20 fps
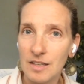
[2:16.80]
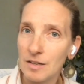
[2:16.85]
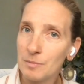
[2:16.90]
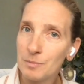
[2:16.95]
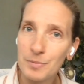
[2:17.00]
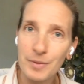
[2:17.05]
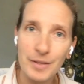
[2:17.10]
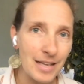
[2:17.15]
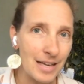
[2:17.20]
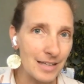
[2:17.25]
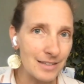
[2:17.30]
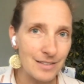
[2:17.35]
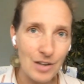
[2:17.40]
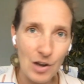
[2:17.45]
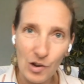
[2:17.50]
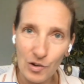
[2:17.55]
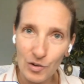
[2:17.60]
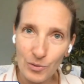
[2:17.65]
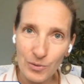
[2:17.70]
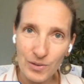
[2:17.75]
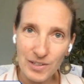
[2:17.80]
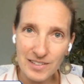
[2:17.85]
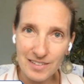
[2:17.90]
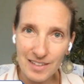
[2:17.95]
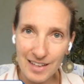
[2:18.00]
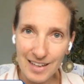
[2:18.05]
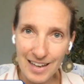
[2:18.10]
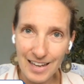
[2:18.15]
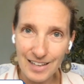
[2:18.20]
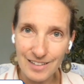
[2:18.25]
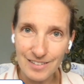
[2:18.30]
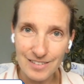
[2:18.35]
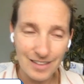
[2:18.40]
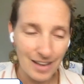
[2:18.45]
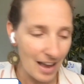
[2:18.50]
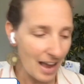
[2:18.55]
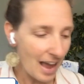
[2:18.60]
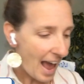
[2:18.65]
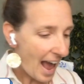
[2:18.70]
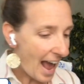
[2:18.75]
But that's not always the case.
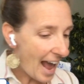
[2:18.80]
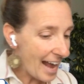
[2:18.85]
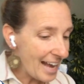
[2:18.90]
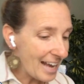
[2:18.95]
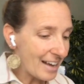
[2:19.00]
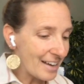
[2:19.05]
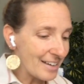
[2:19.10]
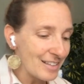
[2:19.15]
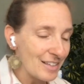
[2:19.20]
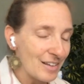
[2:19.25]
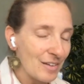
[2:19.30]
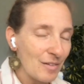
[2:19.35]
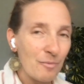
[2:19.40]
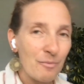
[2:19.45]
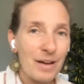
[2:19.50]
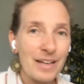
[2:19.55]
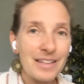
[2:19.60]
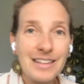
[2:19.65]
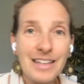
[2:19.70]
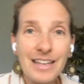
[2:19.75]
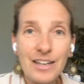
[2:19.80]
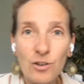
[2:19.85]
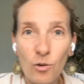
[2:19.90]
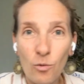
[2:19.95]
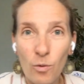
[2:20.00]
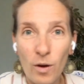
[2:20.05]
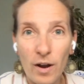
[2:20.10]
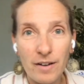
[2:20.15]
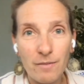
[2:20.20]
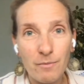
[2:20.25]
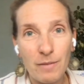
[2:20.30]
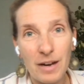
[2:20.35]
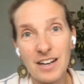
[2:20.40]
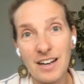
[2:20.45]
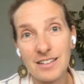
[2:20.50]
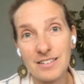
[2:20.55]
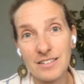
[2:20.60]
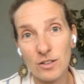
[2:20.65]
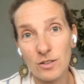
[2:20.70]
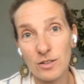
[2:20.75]
And my little one, my
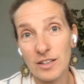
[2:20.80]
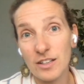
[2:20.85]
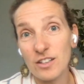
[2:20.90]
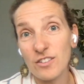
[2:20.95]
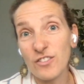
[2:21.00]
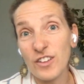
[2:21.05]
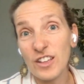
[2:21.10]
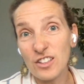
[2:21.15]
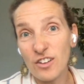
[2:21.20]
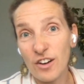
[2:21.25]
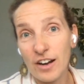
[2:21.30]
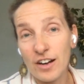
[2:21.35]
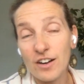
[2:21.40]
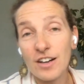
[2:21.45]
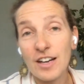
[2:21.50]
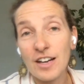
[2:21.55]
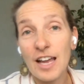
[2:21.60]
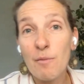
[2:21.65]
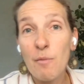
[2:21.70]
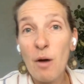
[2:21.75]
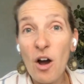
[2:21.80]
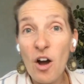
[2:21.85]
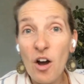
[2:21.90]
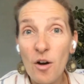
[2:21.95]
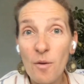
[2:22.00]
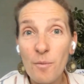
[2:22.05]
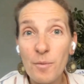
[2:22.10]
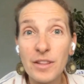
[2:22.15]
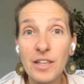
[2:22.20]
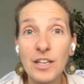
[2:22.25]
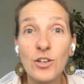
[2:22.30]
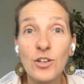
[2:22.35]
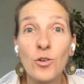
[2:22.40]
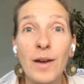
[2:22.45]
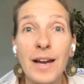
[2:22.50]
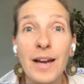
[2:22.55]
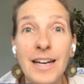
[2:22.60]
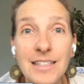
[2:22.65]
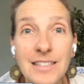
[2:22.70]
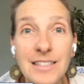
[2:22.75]
not so little fifth grader, came home with a
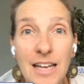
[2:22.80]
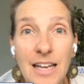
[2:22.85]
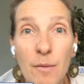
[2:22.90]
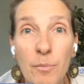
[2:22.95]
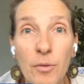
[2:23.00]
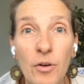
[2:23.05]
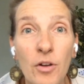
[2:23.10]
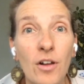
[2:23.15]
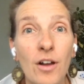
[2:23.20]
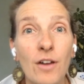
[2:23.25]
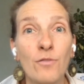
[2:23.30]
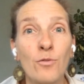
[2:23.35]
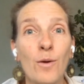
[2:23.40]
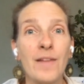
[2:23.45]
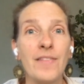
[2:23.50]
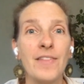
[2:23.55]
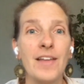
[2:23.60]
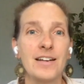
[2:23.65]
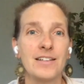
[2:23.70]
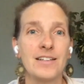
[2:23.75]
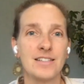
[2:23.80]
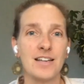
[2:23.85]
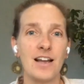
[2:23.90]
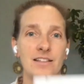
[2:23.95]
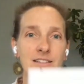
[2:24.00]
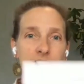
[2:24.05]
great example of when that is not